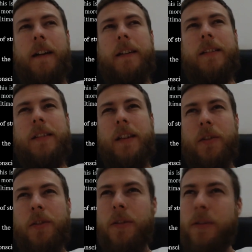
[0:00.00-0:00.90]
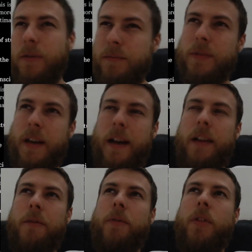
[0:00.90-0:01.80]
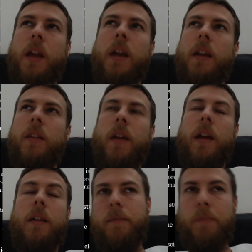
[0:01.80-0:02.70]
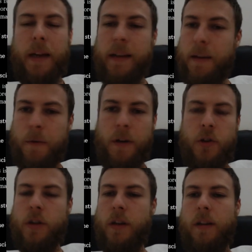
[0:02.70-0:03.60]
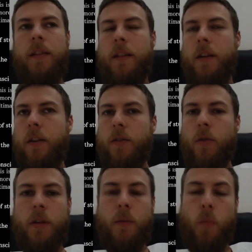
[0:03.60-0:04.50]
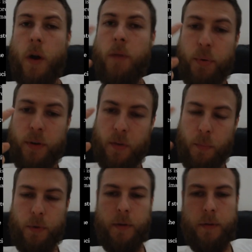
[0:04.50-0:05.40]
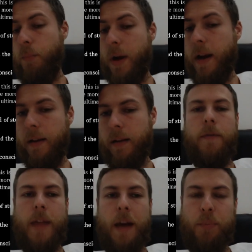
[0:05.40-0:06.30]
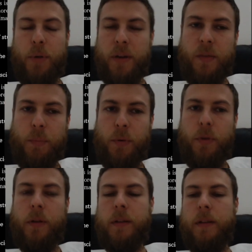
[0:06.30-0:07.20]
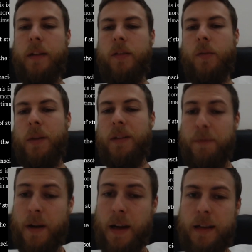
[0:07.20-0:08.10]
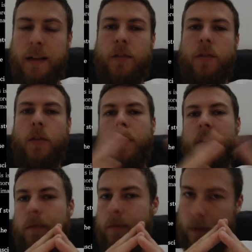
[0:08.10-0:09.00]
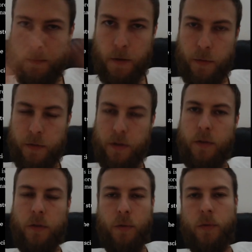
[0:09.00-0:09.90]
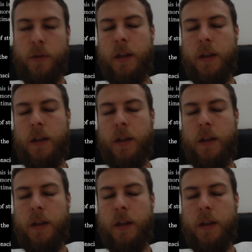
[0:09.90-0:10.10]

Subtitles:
single kind of thing, then by definition, there is only one principle, but that principle needs to be defined, and so it devolves into